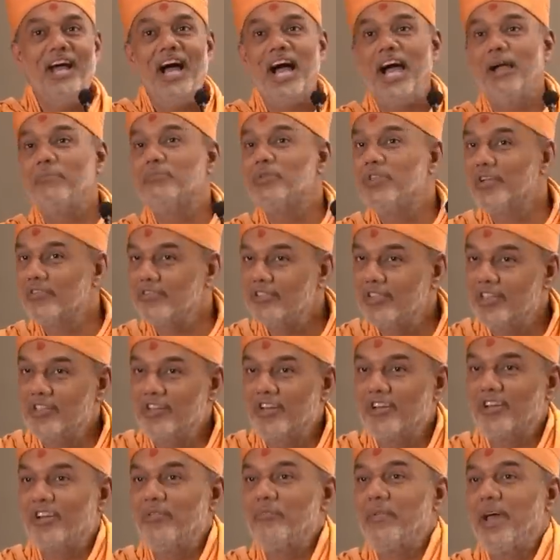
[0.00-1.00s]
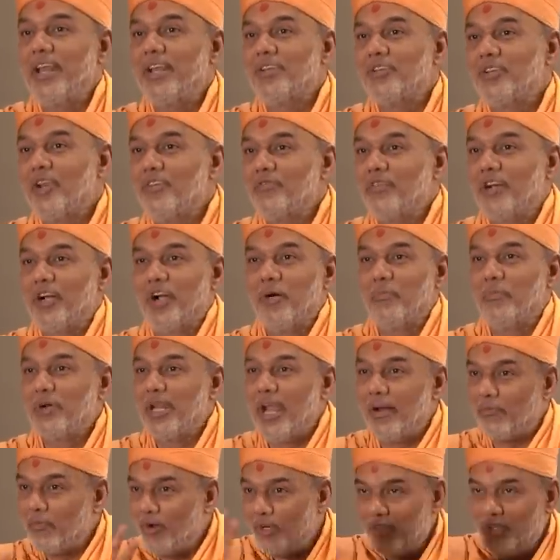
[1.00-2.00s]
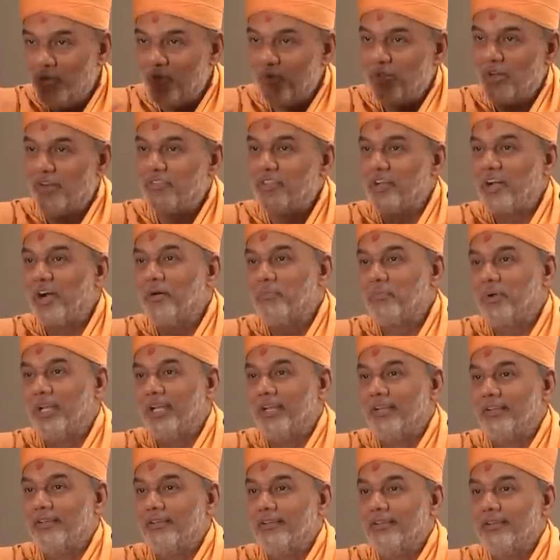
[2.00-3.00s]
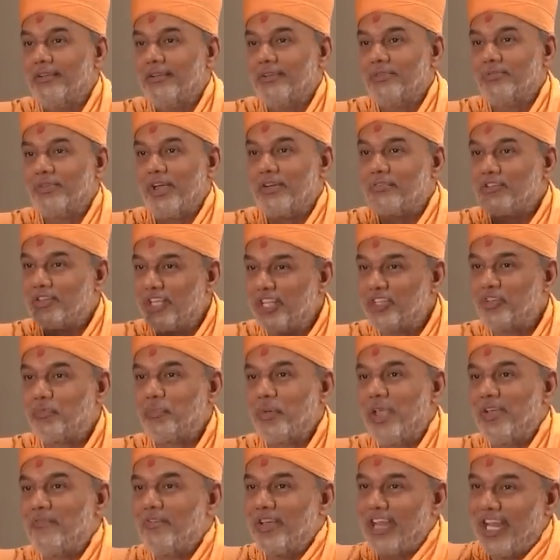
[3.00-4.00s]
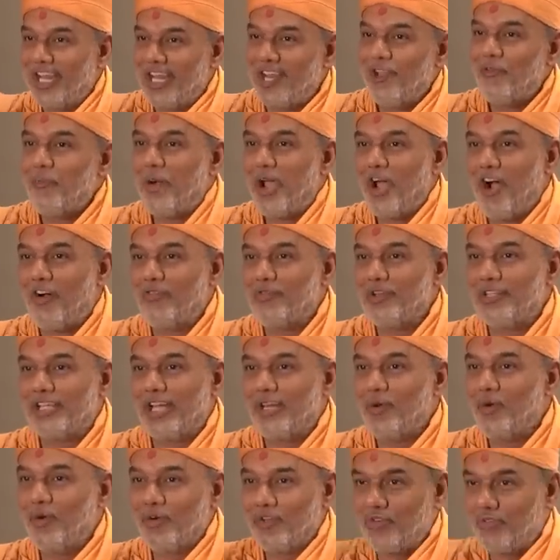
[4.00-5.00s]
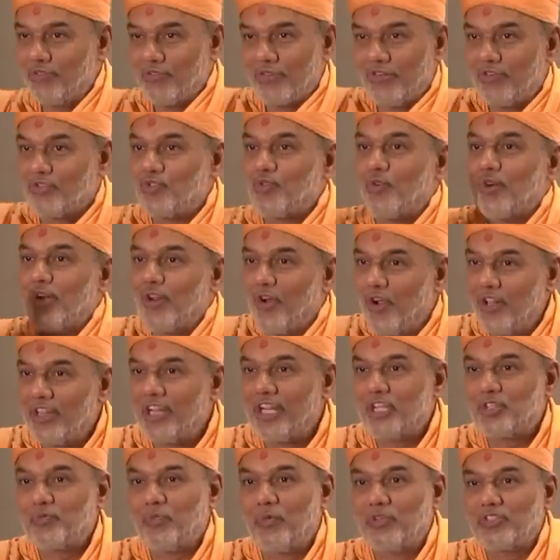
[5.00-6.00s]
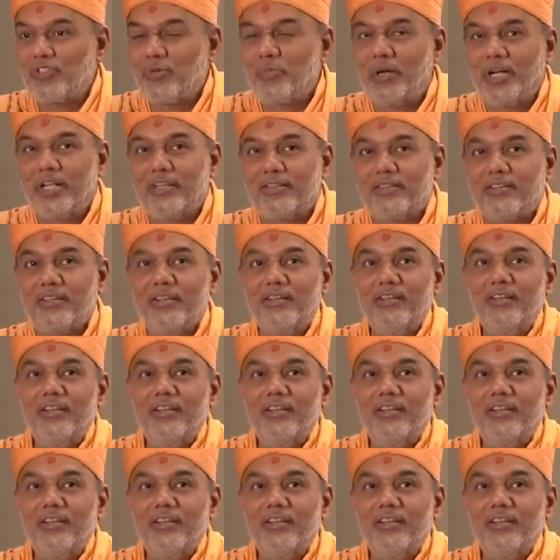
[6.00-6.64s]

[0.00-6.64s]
I'm just the general manager of a company, I'm not the owner of the company. So at 6 p.m. when I leave my office, I don't shoulder all the responsibilities.